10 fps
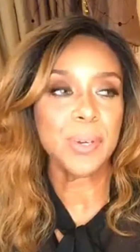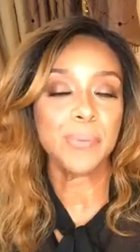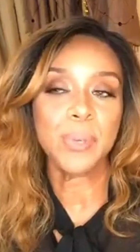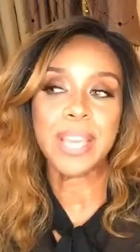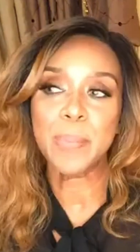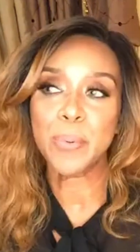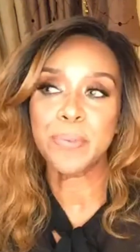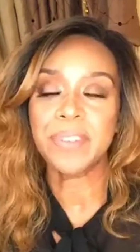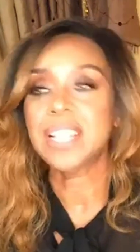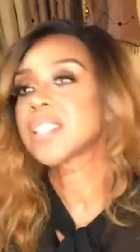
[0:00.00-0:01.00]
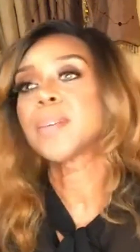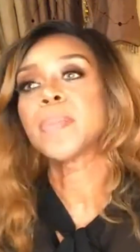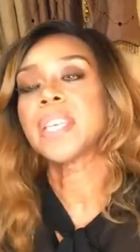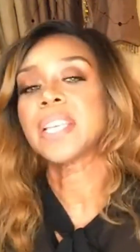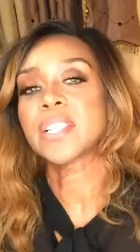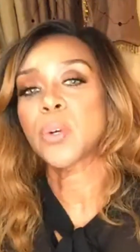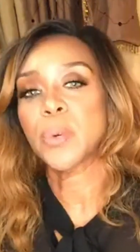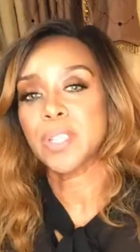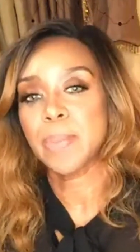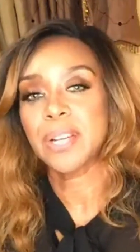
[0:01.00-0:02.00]
If we can prevent something, it's
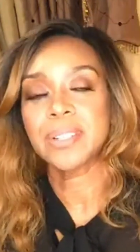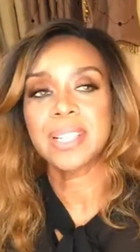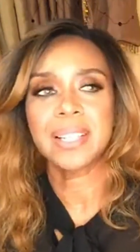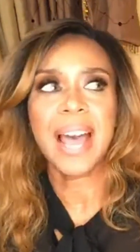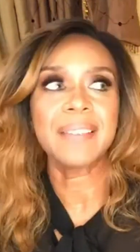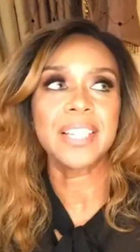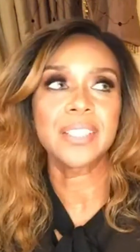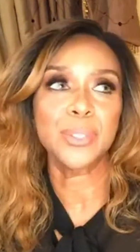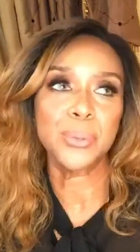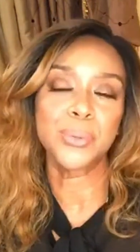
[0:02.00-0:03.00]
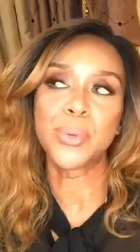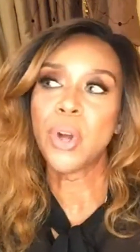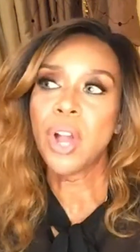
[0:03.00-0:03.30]
always better than having to,